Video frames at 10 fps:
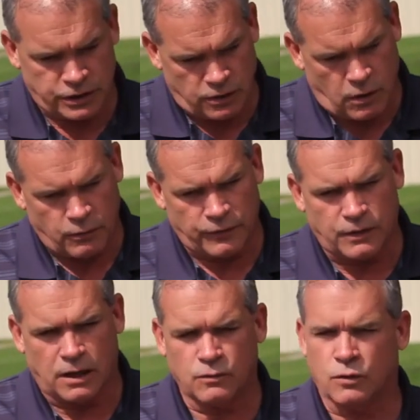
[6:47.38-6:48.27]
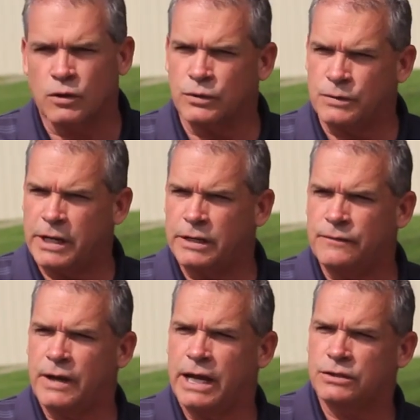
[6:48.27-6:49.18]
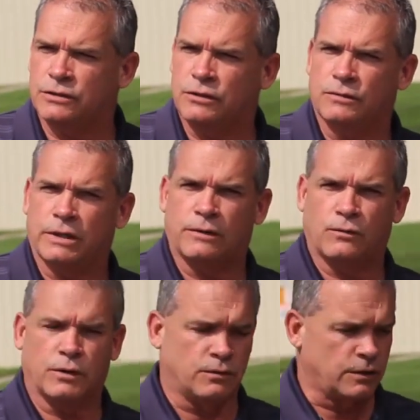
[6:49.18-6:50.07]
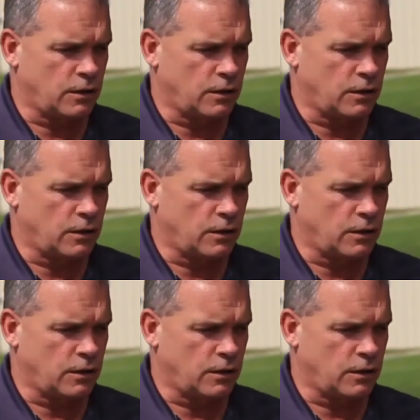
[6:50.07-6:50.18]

year what we've done, work with the manufacturer and work with